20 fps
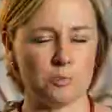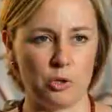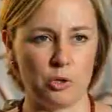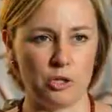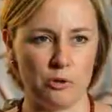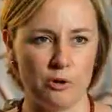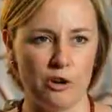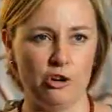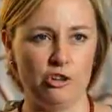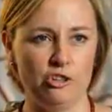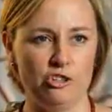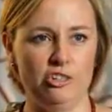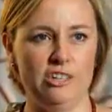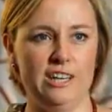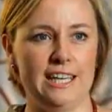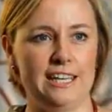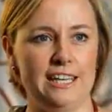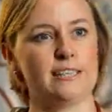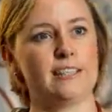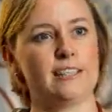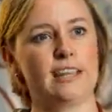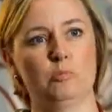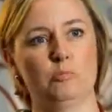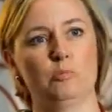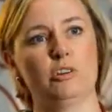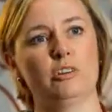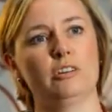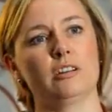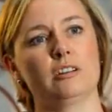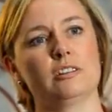to put your own unique
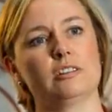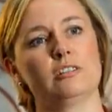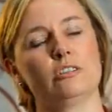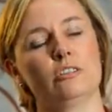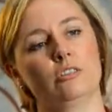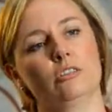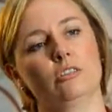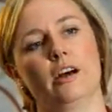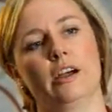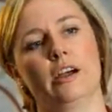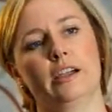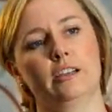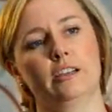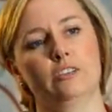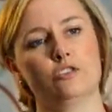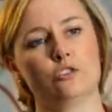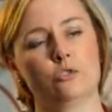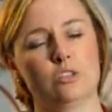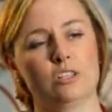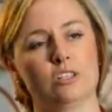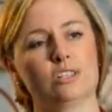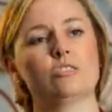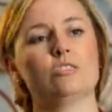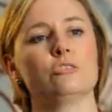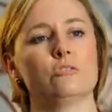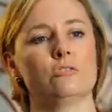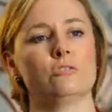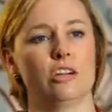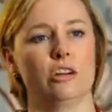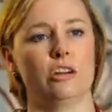stamp on it. It's not like a
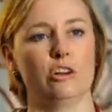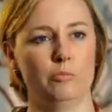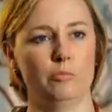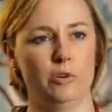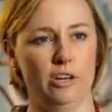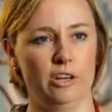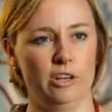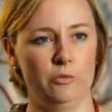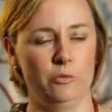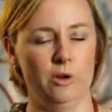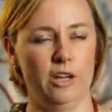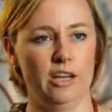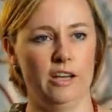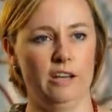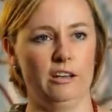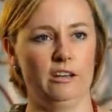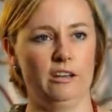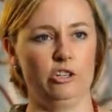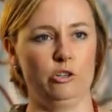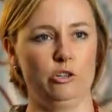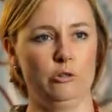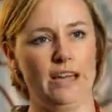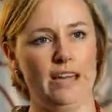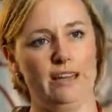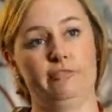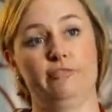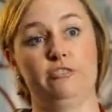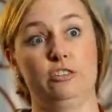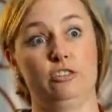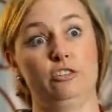traditional ceremony where you
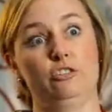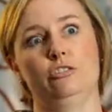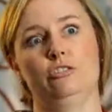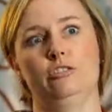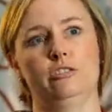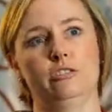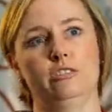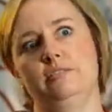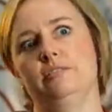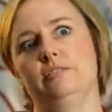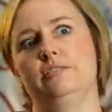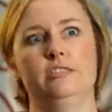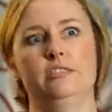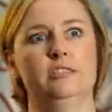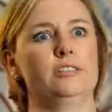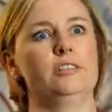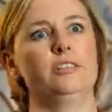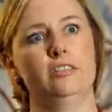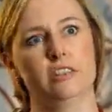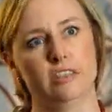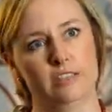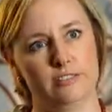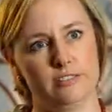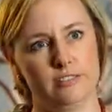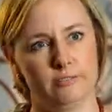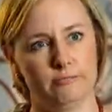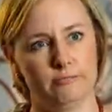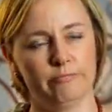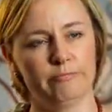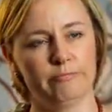have to do this, this and
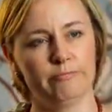this.